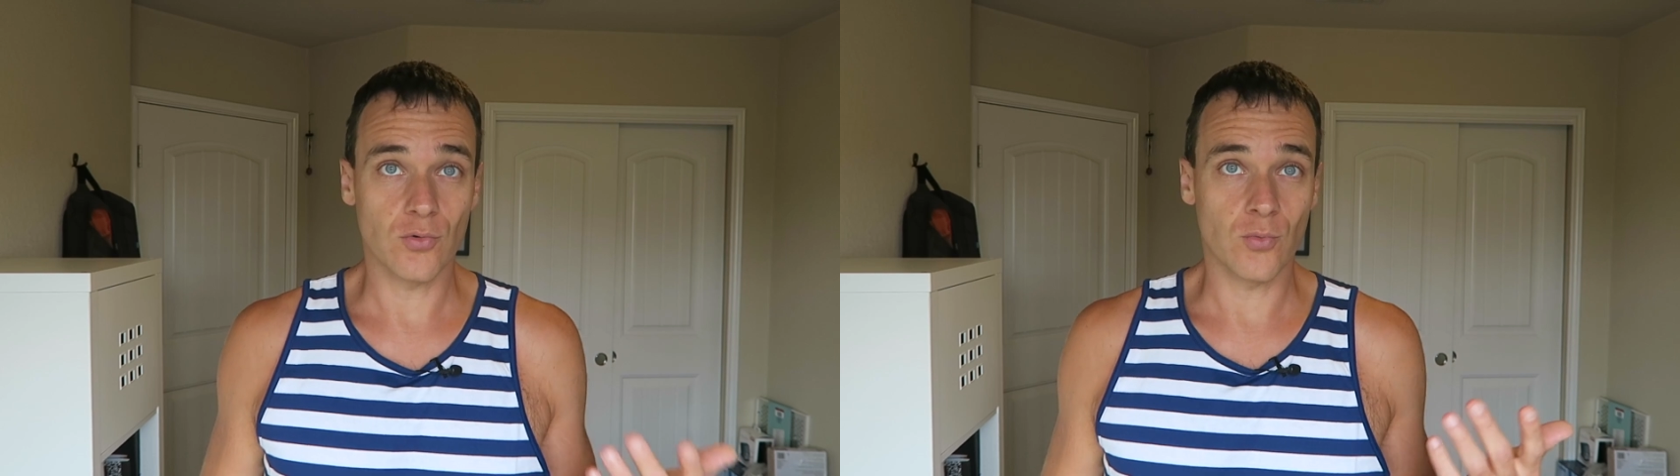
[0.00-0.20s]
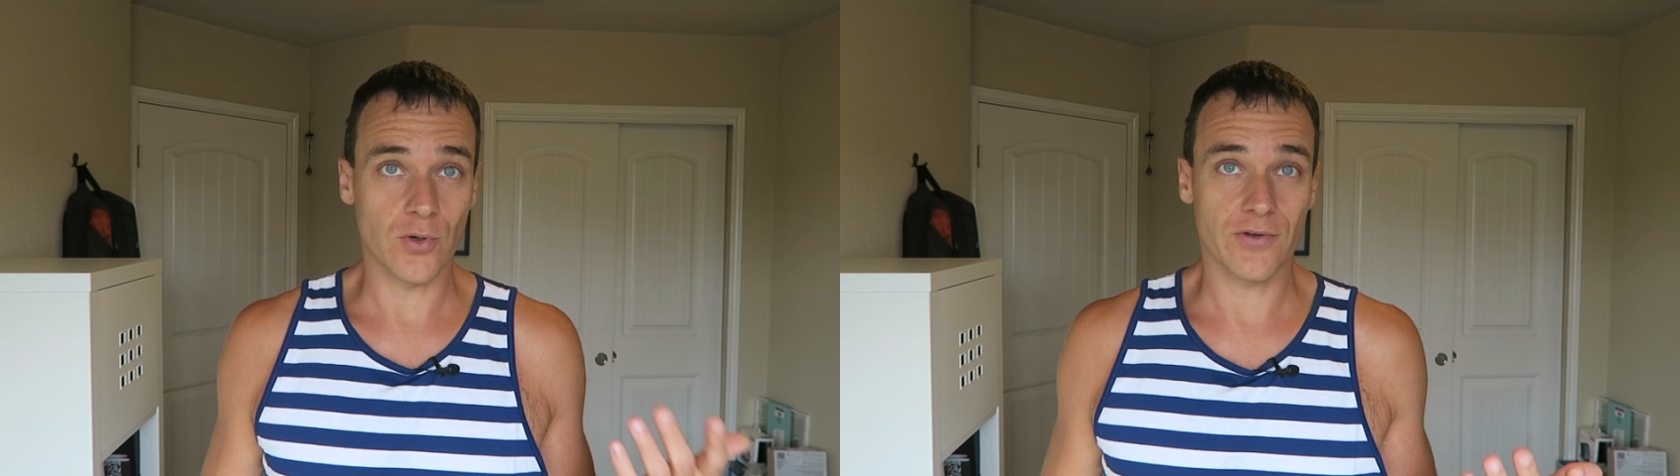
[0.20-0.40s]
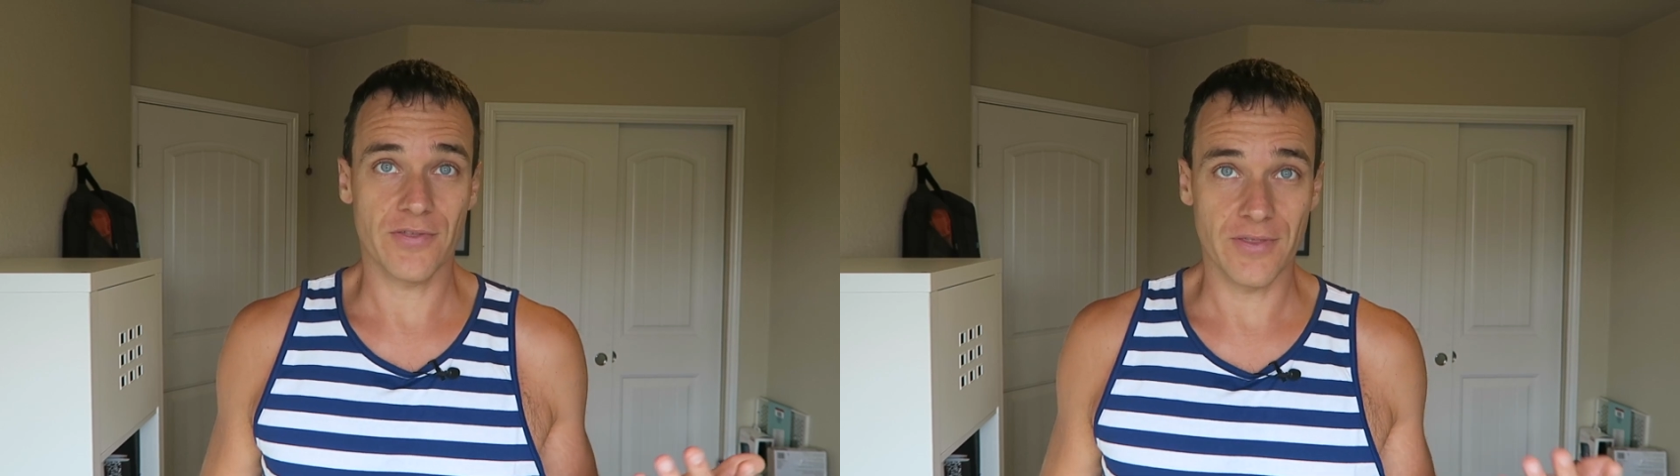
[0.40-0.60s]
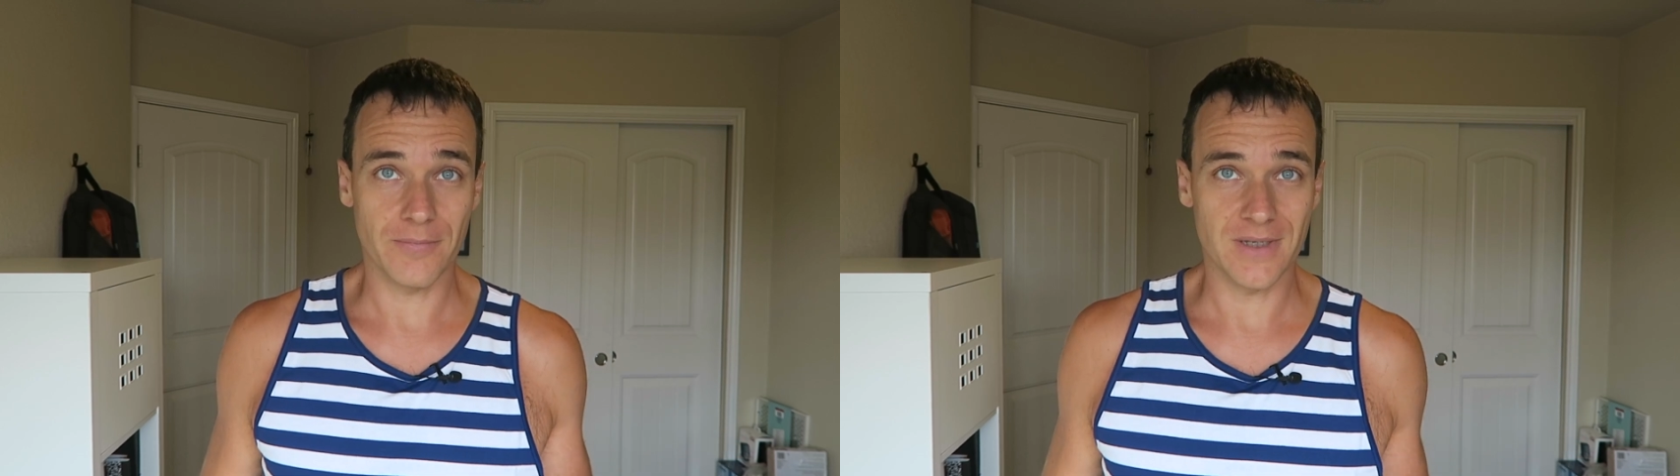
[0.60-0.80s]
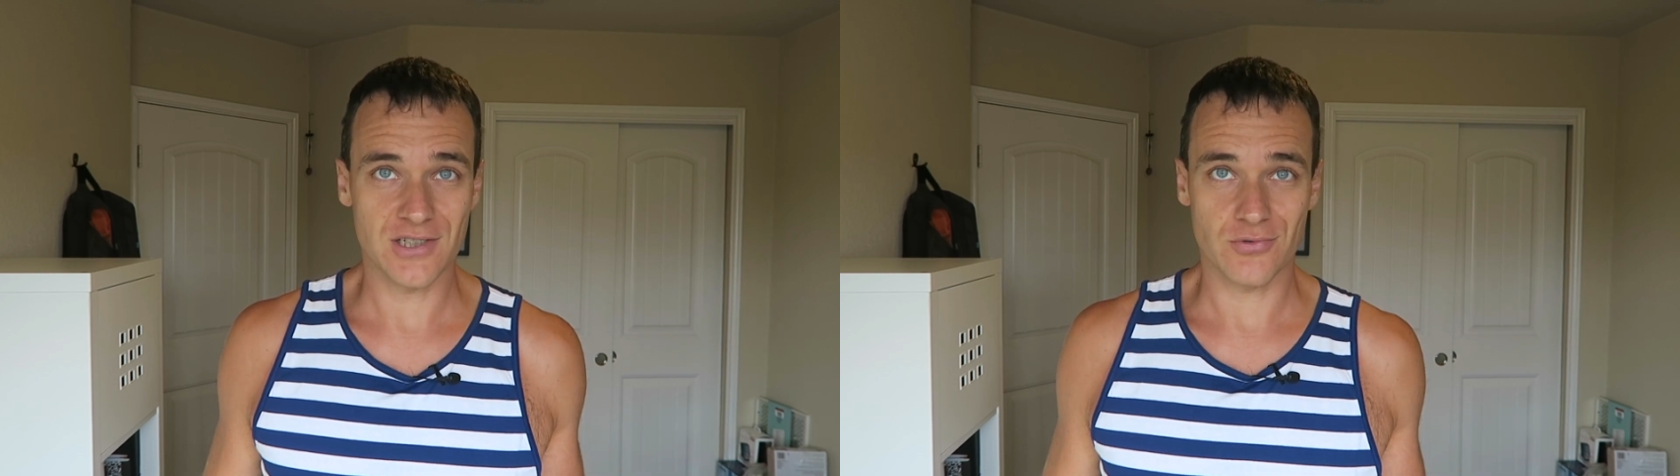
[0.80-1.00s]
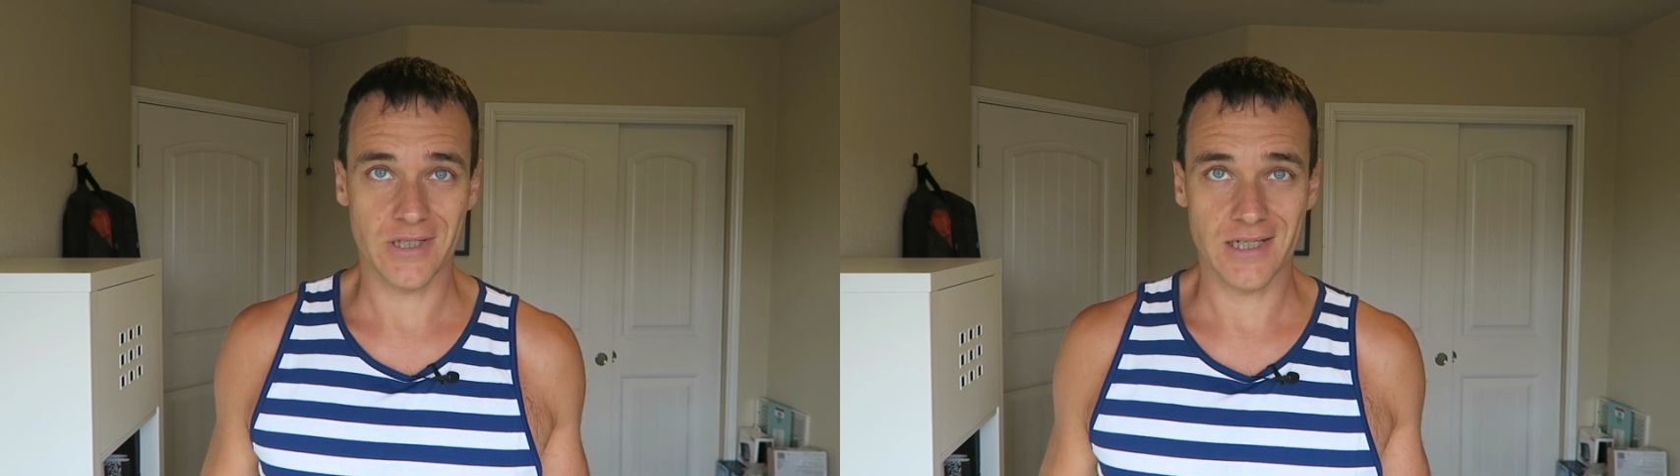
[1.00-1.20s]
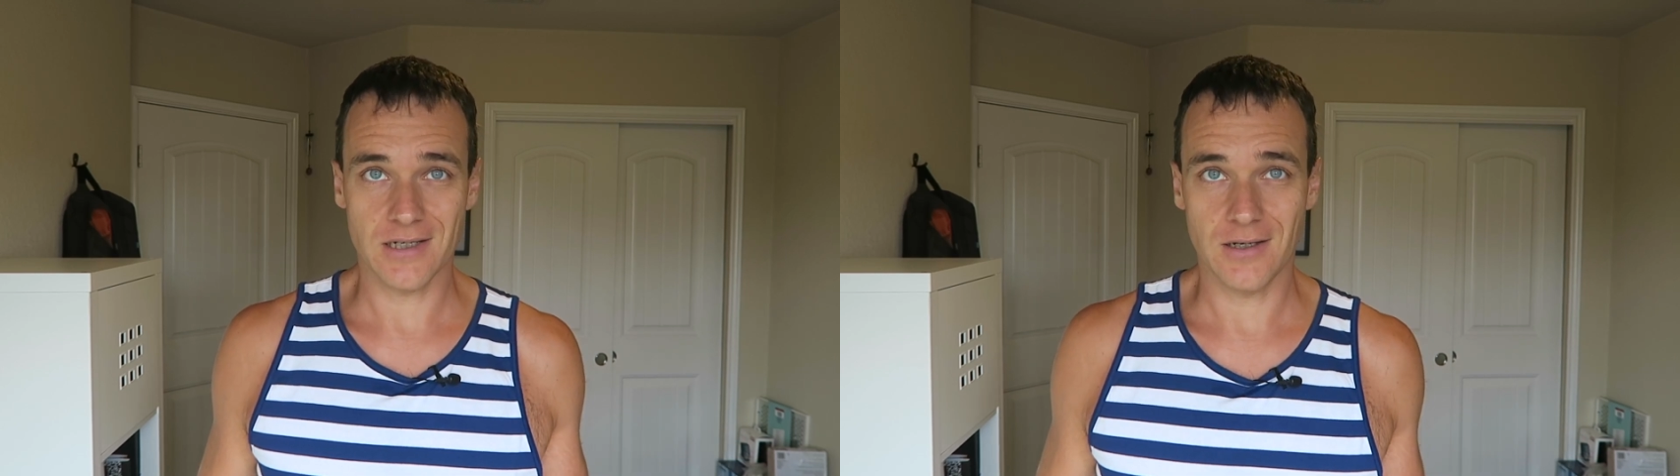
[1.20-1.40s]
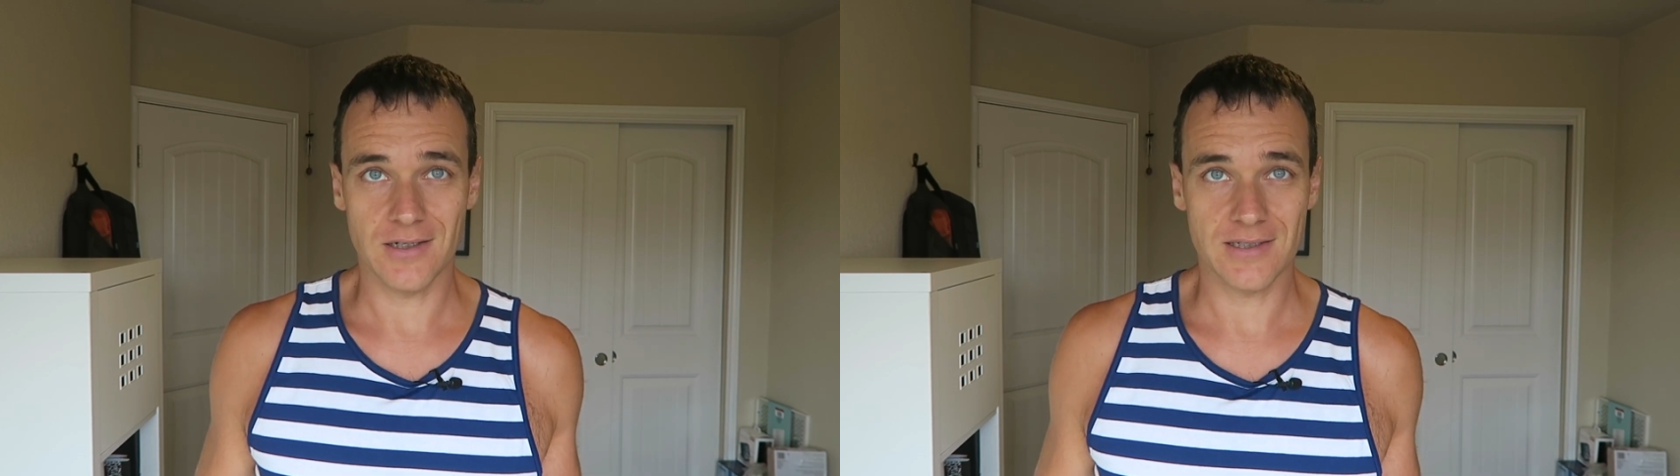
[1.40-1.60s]
worth the misery it
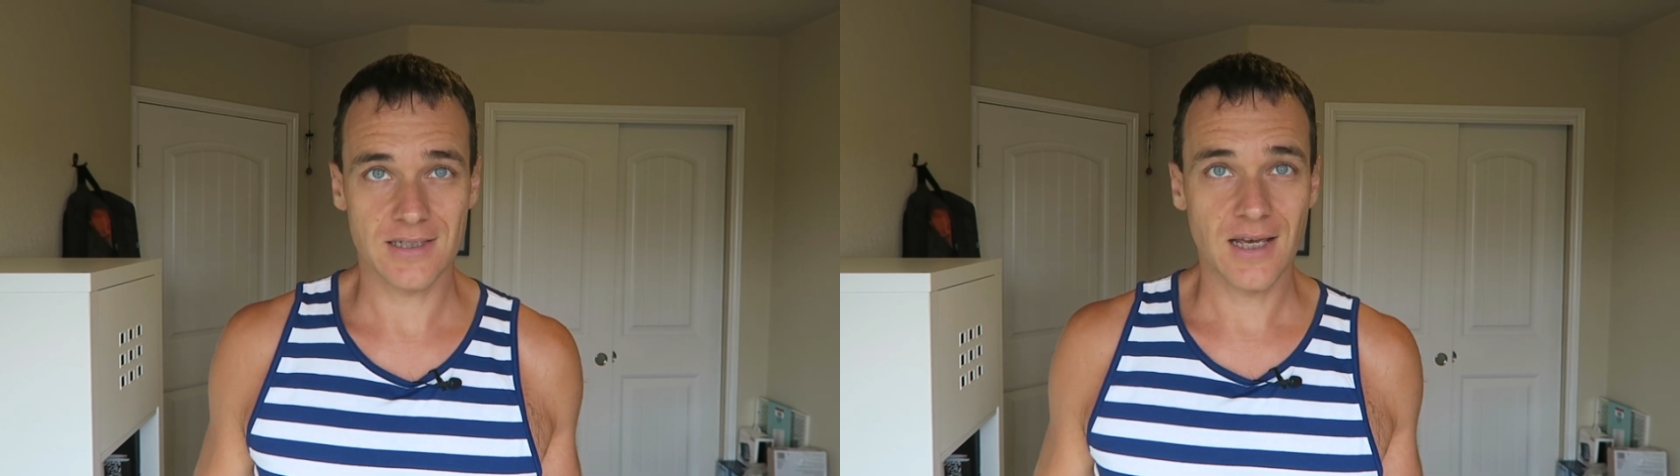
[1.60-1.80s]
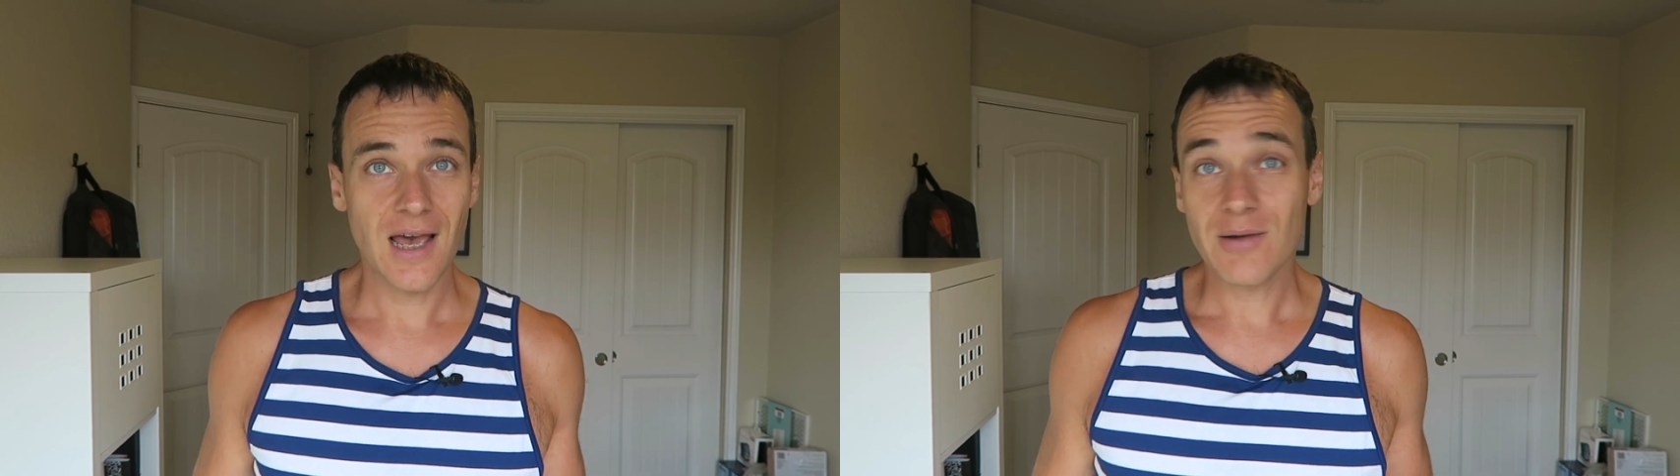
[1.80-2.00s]
caused?